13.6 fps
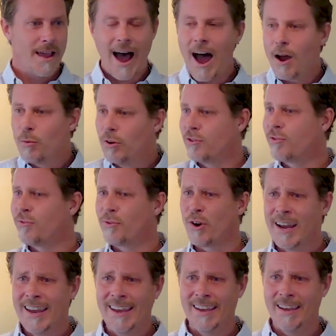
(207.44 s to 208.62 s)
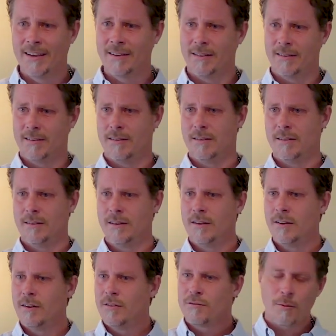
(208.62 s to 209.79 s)
I was free
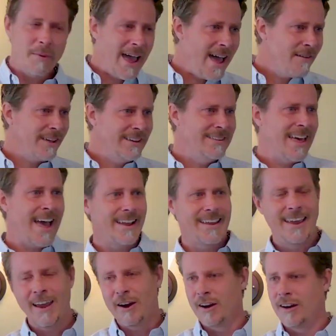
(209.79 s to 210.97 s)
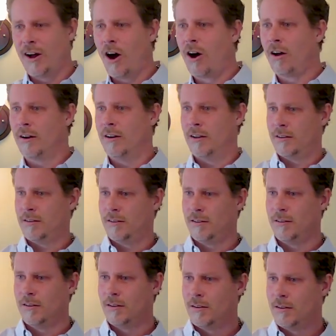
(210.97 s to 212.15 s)
from having that carried on
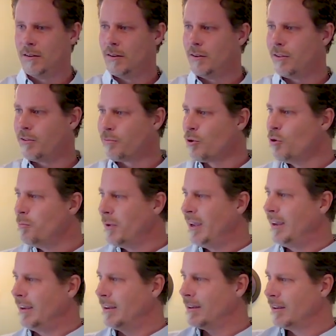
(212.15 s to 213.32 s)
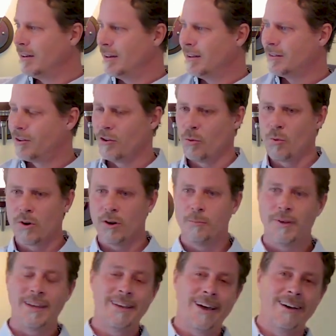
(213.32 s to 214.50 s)
through me and into the world
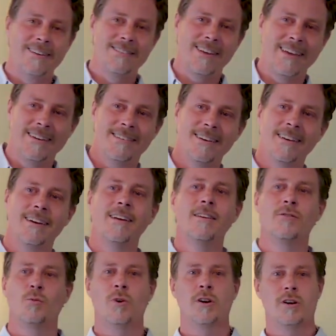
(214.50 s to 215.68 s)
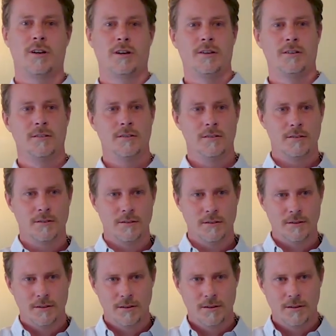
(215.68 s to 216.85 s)
because he did his work.
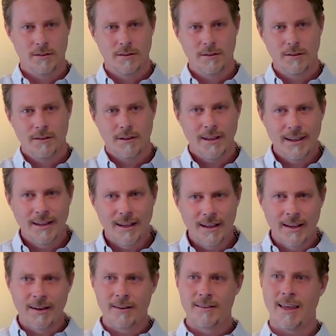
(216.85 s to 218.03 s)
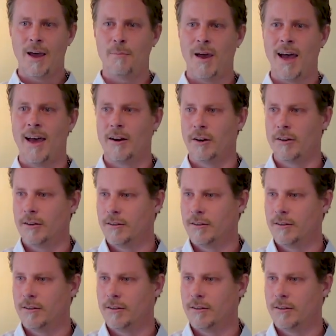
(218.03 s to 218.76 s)
He cleared that pattern.